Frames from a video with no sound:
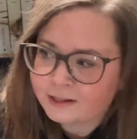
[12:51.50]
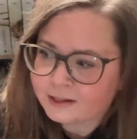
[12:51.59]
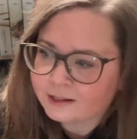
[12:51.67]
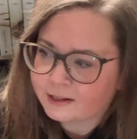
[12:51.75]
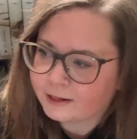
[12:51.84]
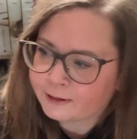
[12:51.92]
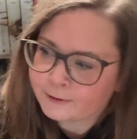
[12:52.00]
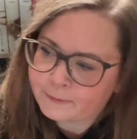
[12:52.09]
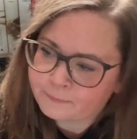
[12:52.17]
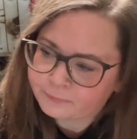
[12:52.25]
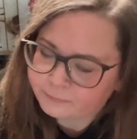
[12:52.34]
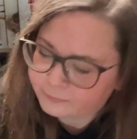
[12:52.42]

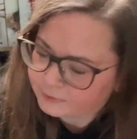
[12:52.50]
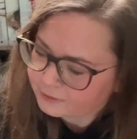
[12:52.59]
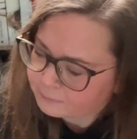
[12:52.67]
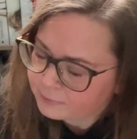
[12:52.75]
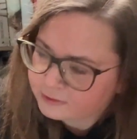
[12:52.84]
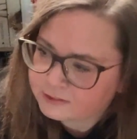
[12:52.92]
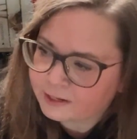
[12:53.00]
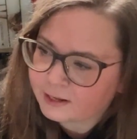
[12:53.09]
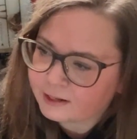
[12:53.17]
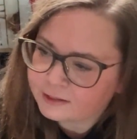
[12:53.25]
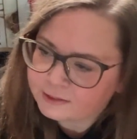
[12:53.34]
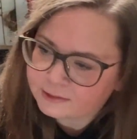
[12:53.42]

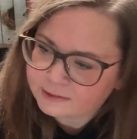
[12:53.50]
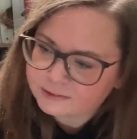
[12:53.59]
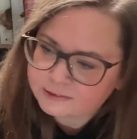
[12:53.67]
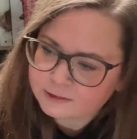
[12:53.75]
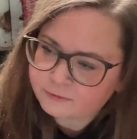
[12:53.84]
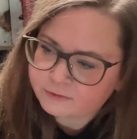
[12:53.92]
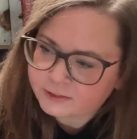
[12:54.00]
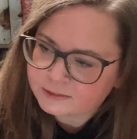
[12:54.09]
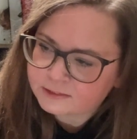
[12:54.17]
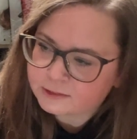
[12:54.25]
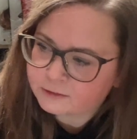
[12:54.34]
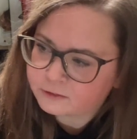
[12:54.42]
Martin is a French
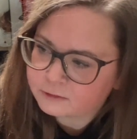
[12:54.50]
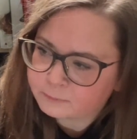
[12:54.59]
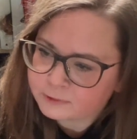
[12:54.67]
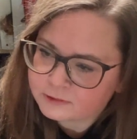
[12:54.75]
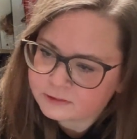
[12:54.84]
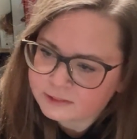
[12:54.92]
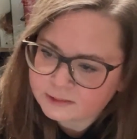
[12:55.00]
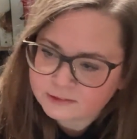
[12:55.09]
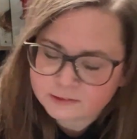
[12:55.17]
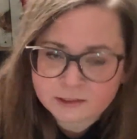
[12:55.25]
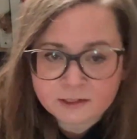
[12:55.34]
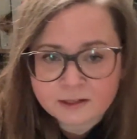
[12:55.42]
anthropologist,
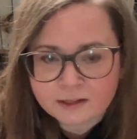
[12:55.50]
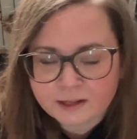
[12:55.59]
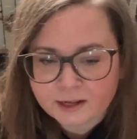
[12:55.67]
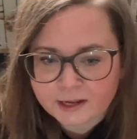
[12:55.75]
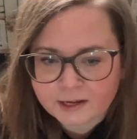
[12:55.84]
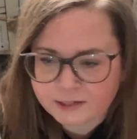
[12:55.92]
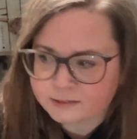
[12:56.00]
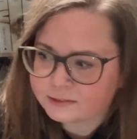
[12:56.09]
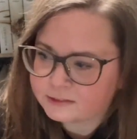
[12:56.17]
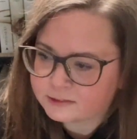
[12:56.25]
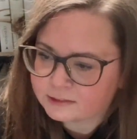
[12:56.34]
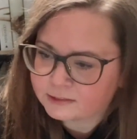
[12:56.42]
and
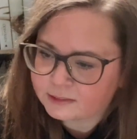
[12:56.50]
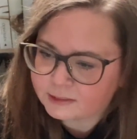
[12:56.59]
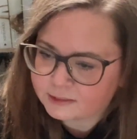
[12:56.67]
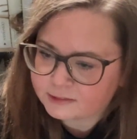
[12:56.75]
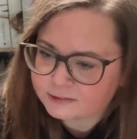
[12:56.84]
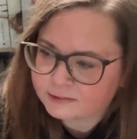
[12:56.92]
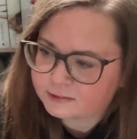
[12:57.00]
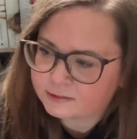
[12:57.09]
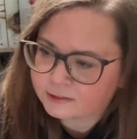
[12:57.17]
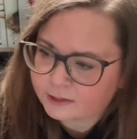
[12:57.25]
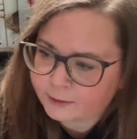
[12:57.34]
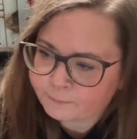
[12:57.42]
she is
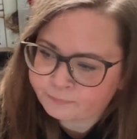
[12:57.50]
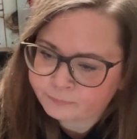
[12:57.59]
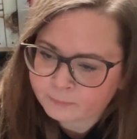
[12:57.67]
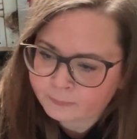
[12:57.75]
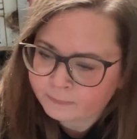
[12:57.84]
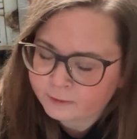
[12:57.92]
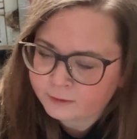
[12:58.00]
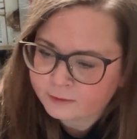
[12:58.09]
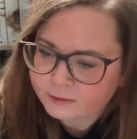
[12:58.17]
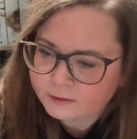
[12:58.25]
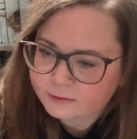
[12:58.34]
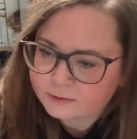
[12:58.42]

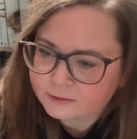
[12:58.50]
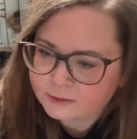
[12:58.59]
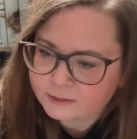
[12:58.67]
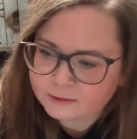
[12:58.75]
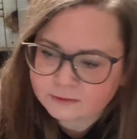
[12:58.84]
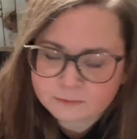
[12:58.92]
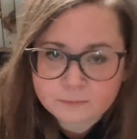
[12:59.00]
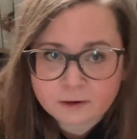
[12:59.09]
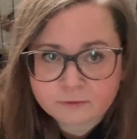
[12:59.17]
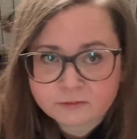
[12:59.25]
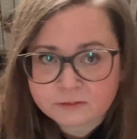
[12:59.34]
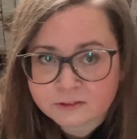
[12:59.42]
in the
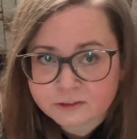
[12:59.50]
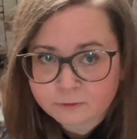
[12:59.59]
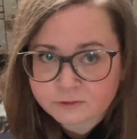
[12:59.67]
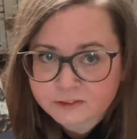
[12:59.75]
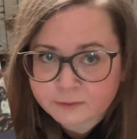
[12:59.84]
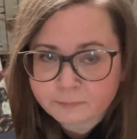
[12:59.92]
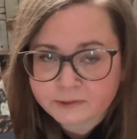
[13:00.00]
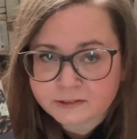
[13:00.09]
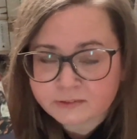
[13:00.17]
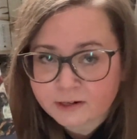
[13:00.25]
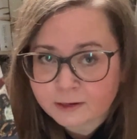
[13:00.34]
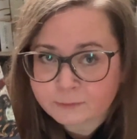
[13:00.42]
mountains of
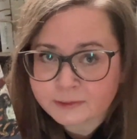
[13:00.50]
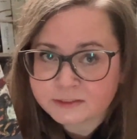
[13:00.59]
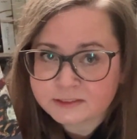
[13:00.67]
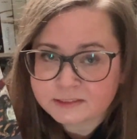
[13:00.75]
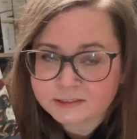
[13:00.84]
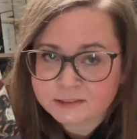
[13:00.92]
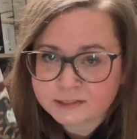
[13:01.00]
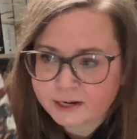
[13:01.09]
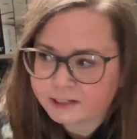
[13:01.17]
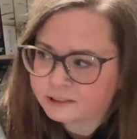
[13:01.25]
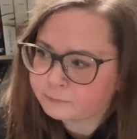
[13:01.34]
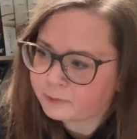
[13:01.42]
Siberia when she's
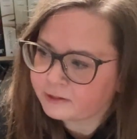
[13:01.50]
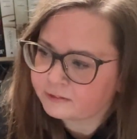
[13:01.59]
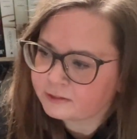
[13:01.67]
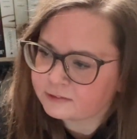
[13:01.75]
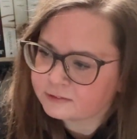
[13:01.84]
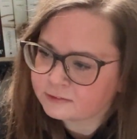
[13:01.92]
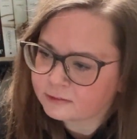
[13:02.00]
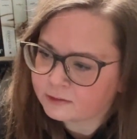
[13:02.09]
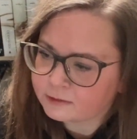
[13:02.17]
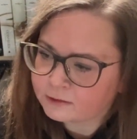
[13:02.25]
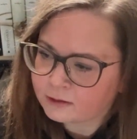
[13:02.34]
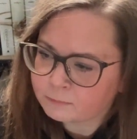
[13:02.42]
attacked by this
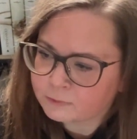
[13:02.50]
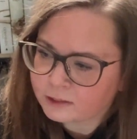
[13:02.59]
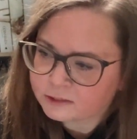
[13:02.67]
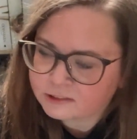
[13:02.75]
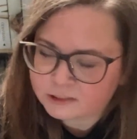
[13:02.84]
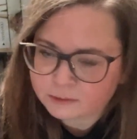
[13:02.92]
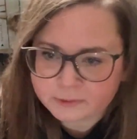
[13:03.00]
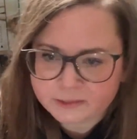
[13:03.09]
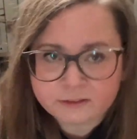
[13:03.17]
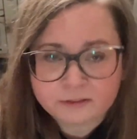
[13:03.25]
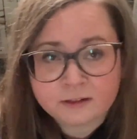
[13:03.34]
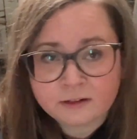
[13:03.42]
Kamchatka
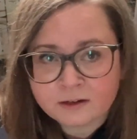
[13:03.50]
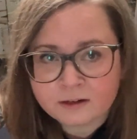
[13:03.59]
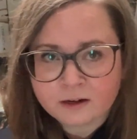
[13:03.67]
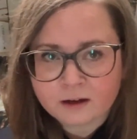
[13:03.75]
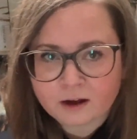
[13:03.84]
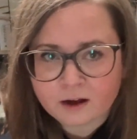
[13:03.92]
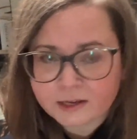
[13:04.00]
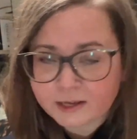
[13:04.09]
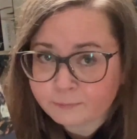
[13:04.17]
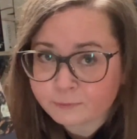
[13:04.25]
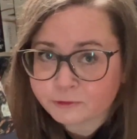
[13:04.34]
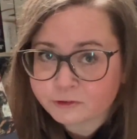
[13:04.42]
bear. I am not